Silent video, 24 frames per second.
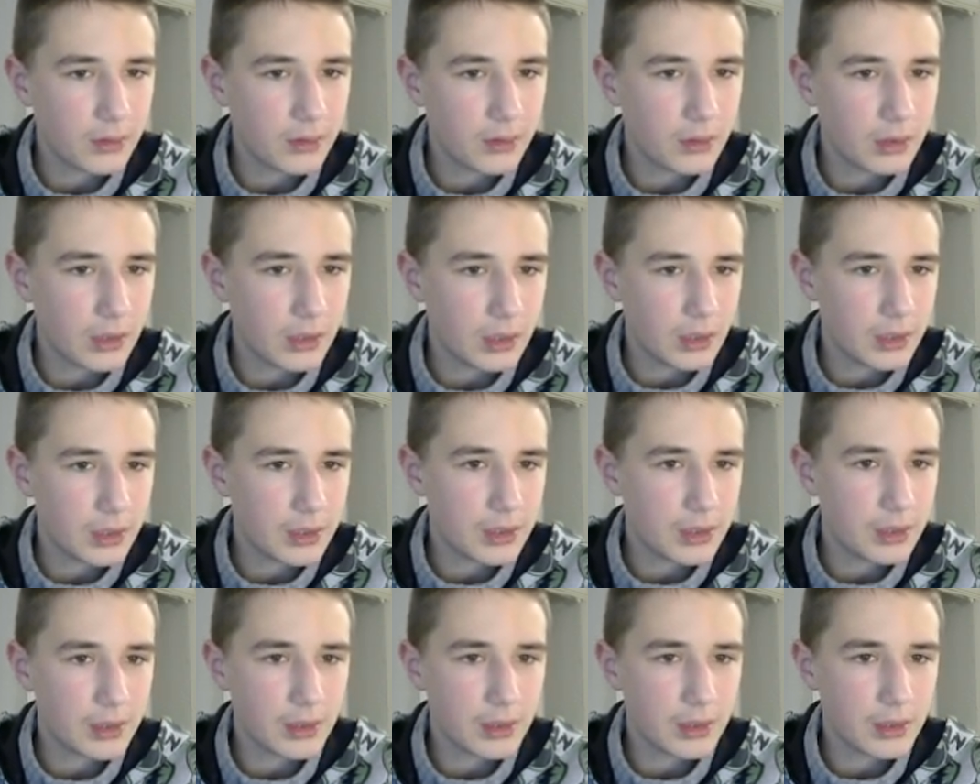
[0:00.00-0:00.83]

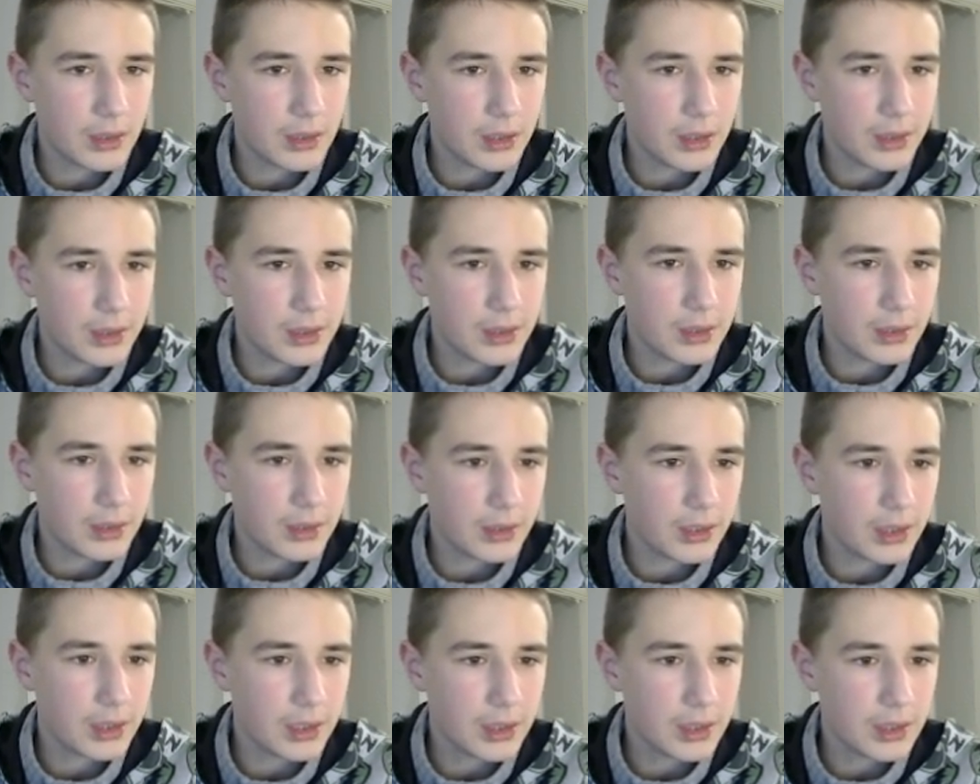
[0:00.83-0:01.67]
this this
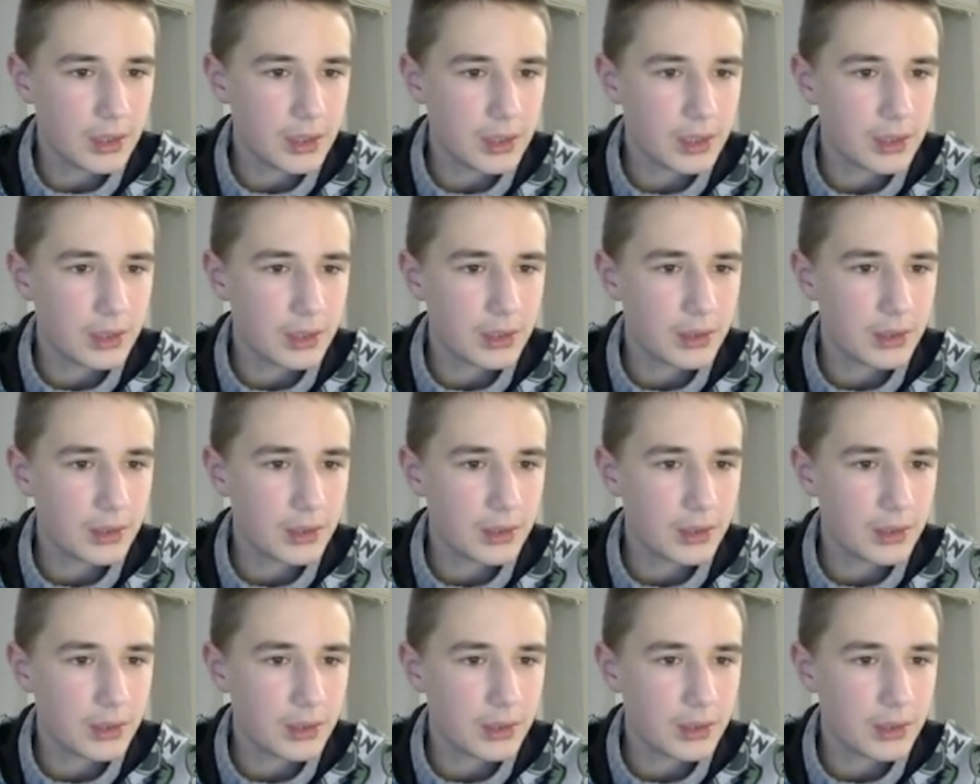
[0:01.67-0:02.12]
this